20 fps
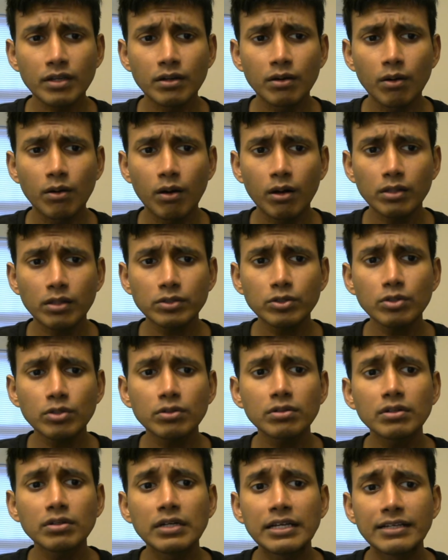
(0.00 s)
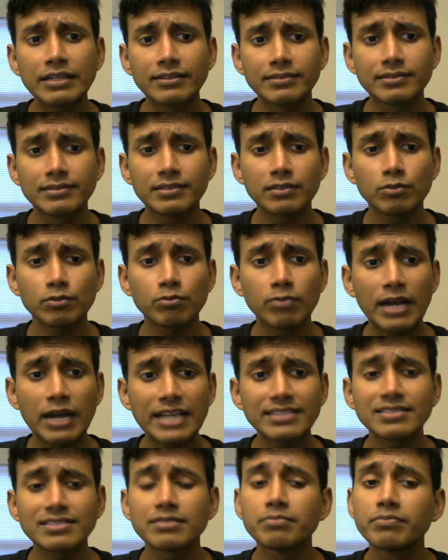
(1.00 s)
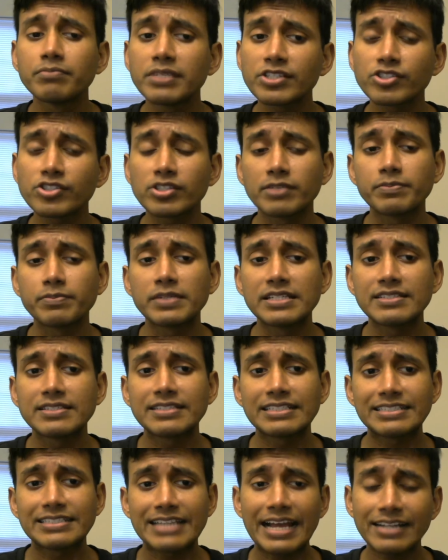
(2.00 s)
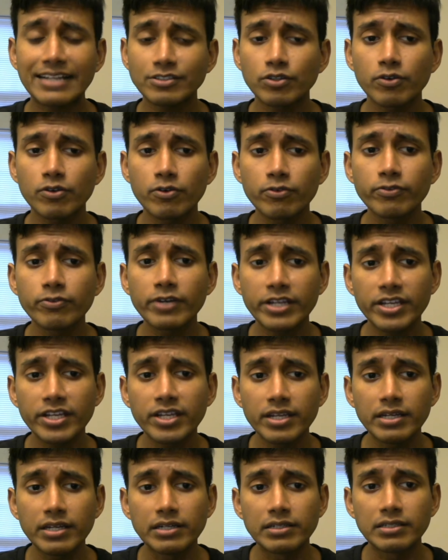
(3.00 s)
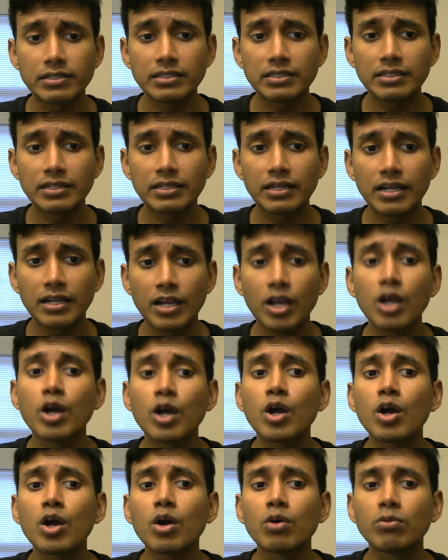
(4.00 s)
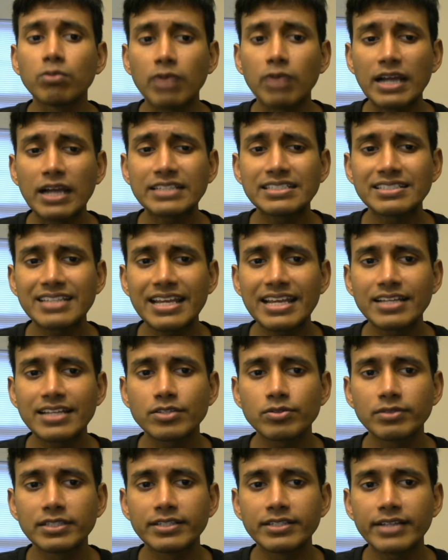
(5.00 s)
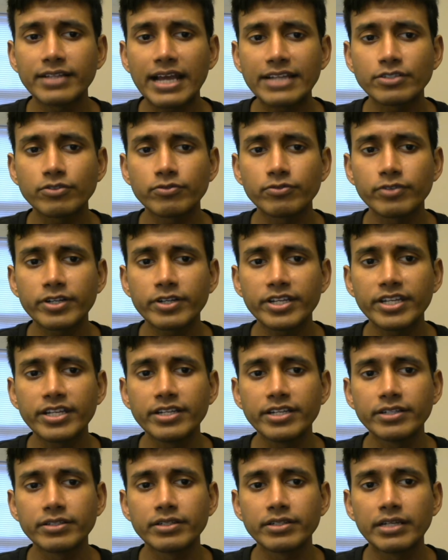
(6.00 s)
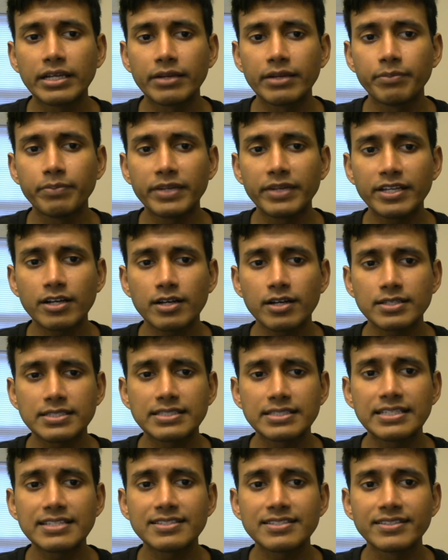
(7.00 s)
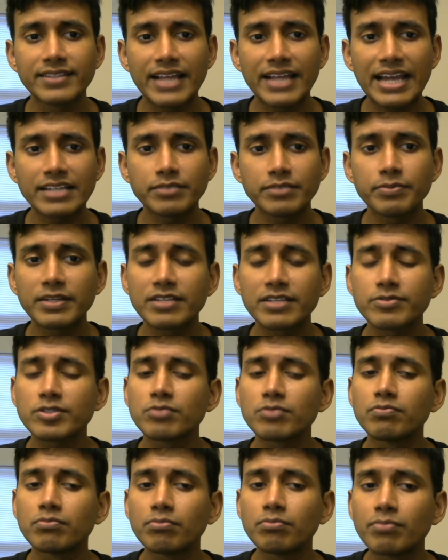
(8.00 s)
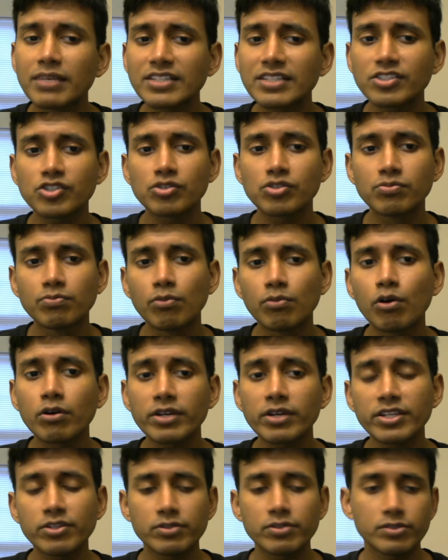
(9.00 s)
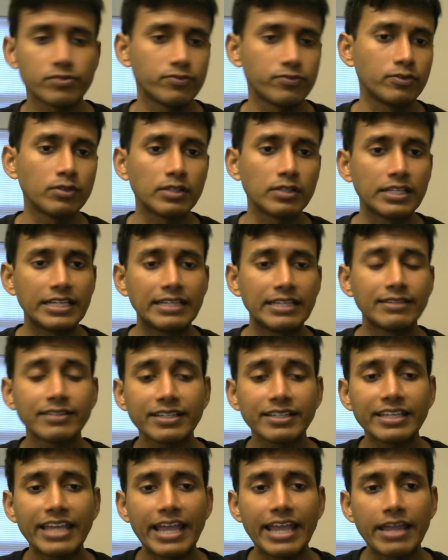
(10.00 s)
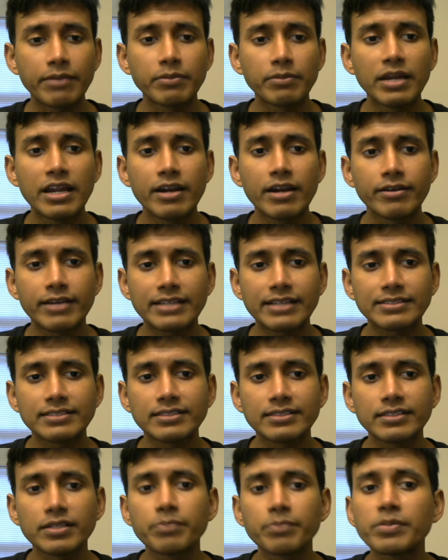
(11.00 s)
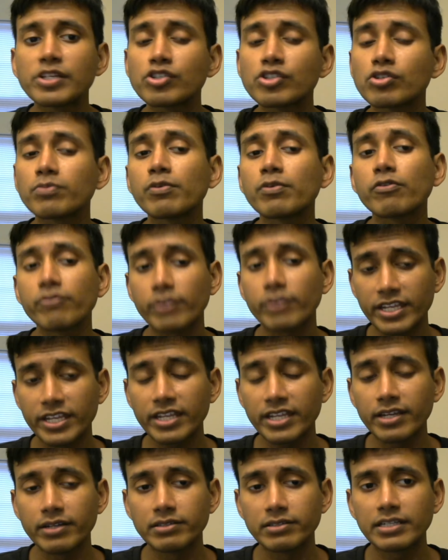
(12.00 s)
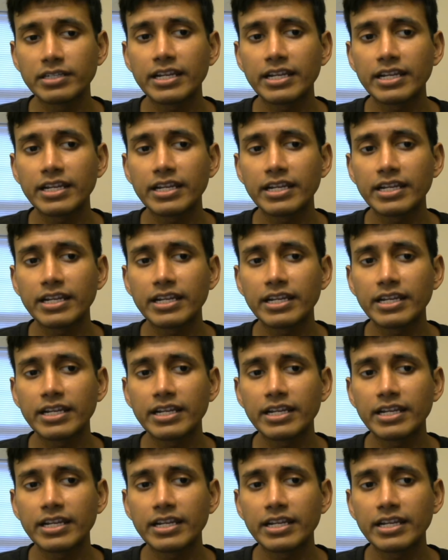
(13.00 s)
Although the white bishop is attacked over here, white takes with the knight over here, because this knight becomes much more useful in the game rather than the bishop over here,